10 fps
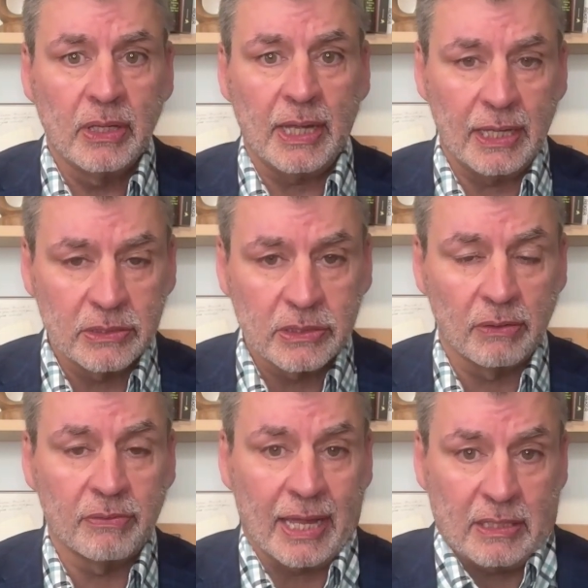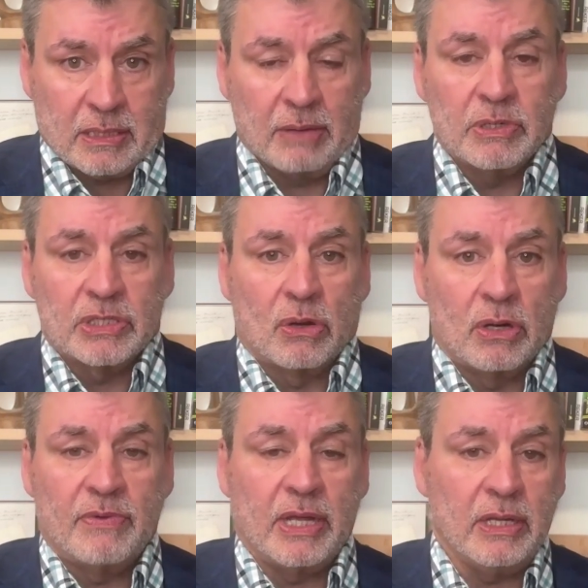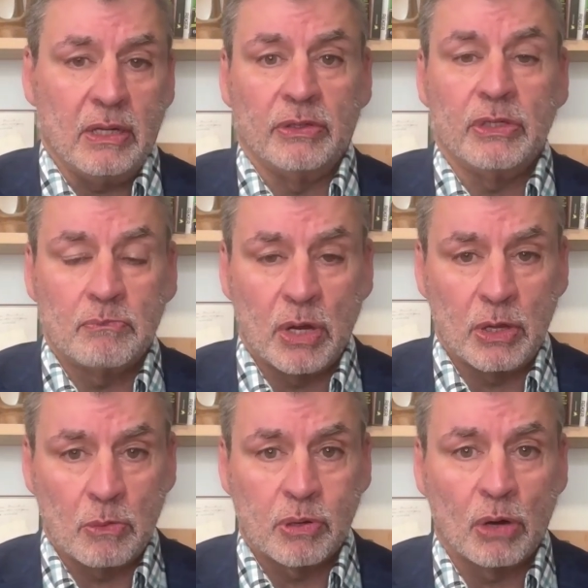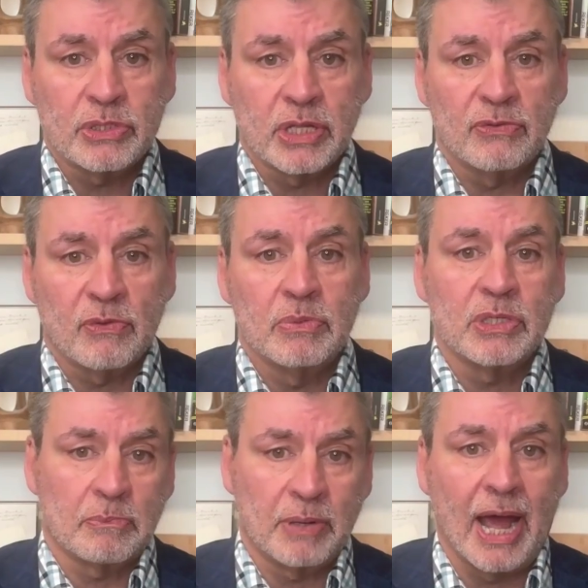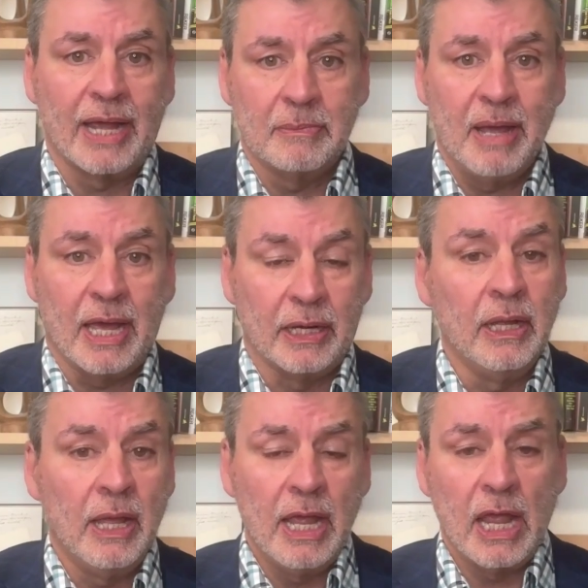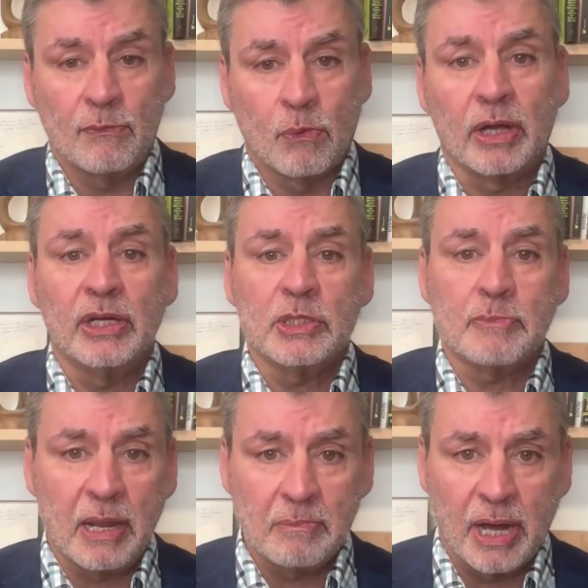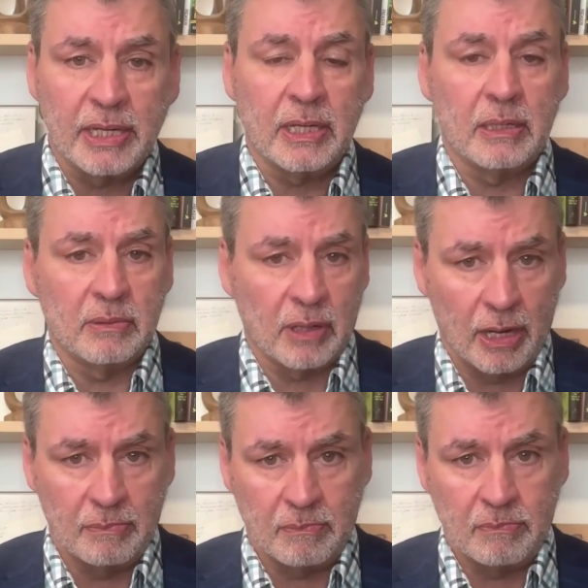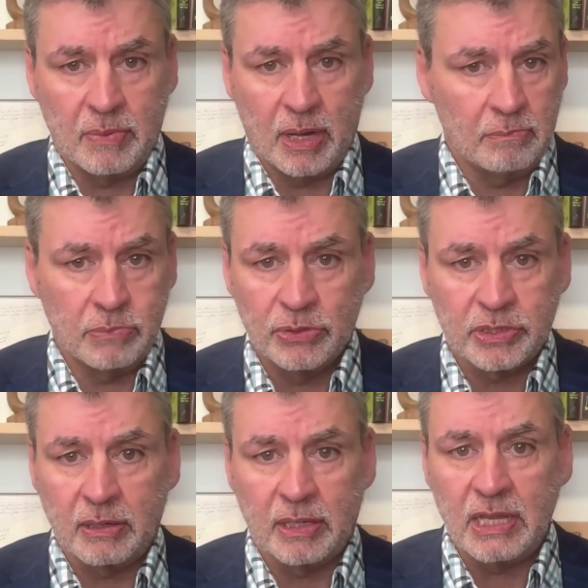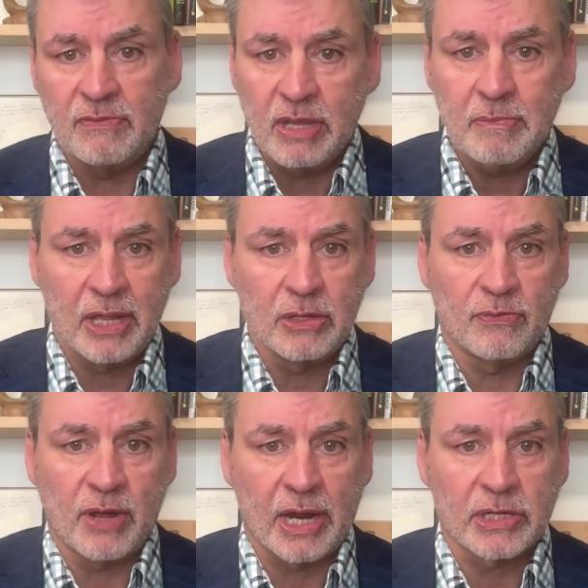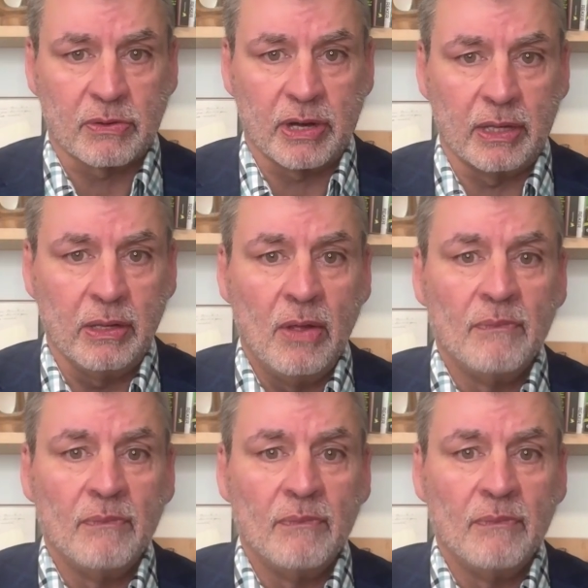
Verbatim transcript: And so that it was sort of a, you know, you you approach this from supply and demand. If we're going to spend money on, on on boosting E V manufacturing,